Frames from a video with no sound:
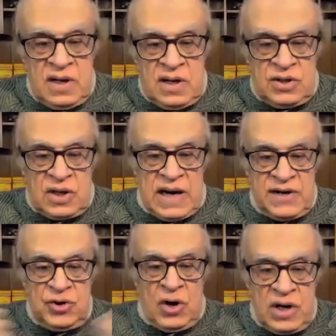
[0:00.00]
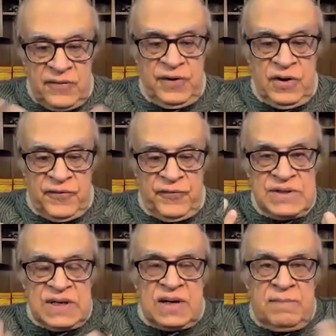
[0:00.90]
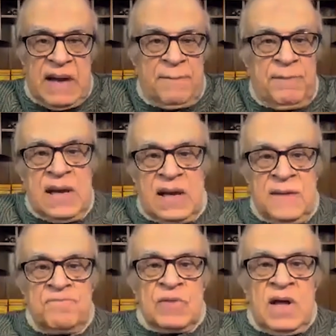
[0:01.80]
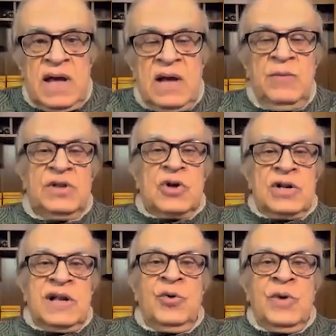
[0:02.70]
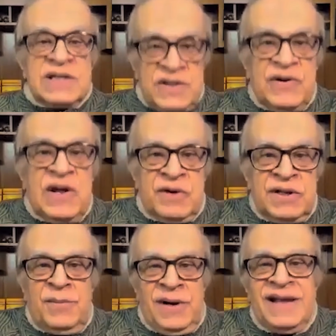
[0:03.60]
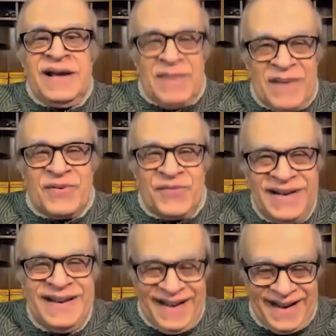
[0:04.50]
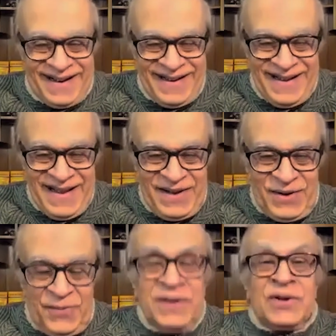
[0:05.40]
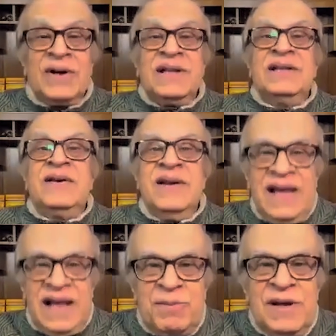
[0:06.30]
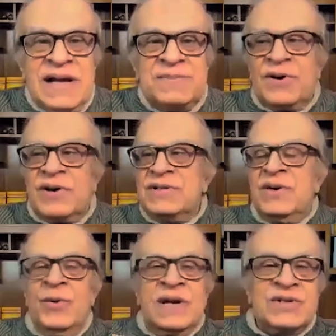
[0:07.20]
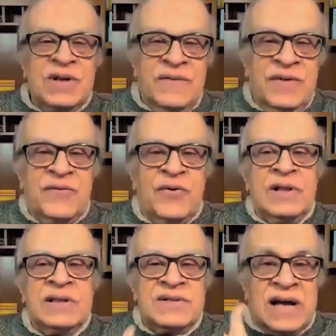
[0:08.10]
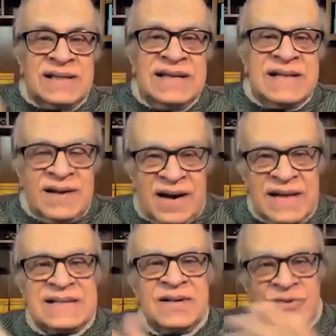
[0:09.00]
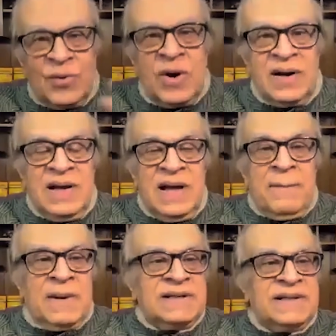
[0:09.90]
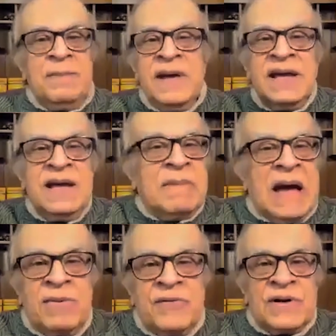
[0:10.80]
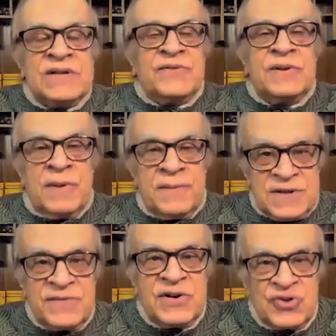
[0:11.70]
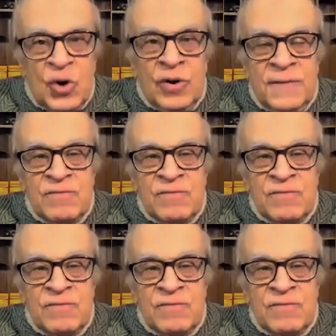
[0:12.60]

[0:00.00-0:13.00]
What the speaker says: the cartography of physical map making. And we thought they're doing us a favor. They're building a map of India. We thought that they're really helping us because they're doing a survey of all the jatis and castes and so on. But they're making a map of us for the purpose of control.